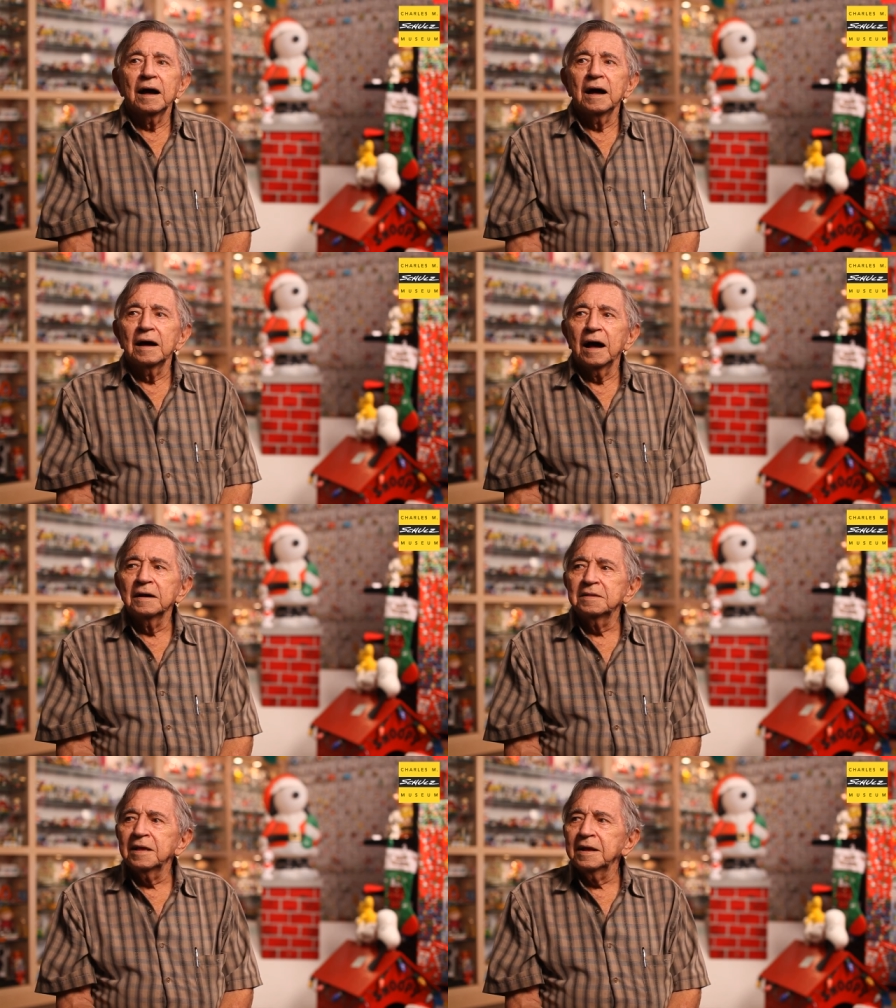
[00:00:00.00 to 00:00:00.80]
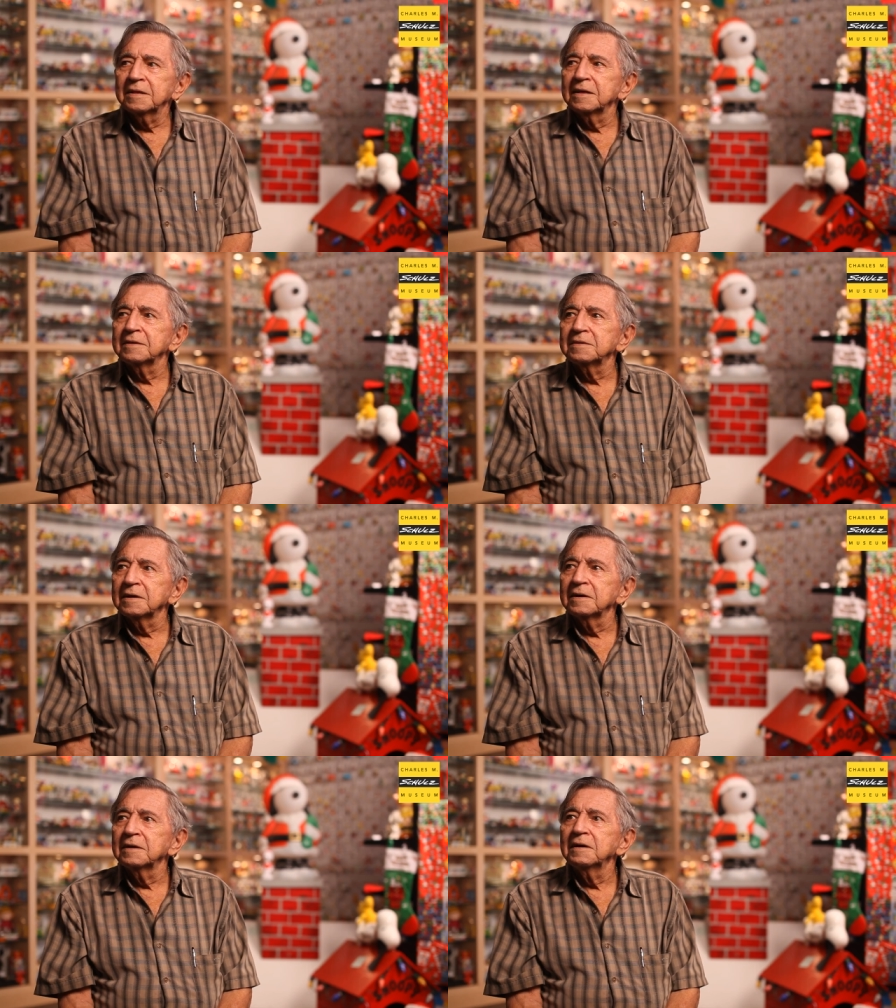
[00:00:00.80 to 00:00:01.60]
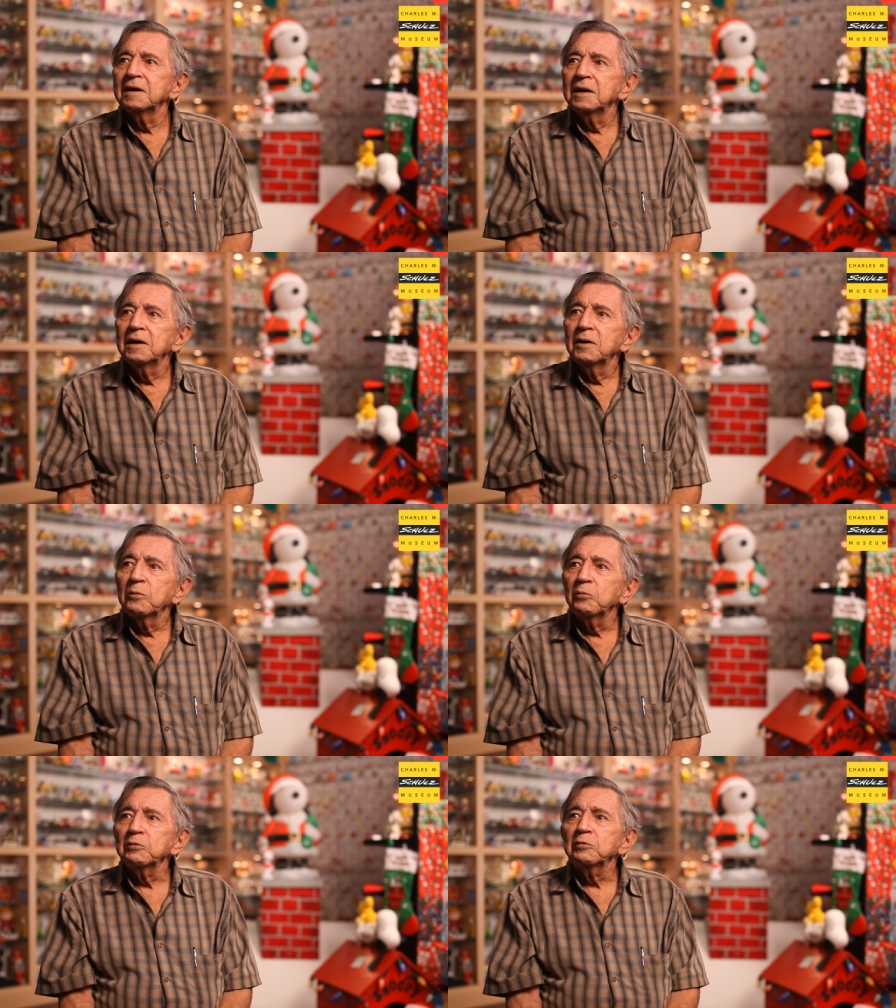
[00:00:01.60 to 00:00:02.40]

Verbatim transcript: I think that uh, with,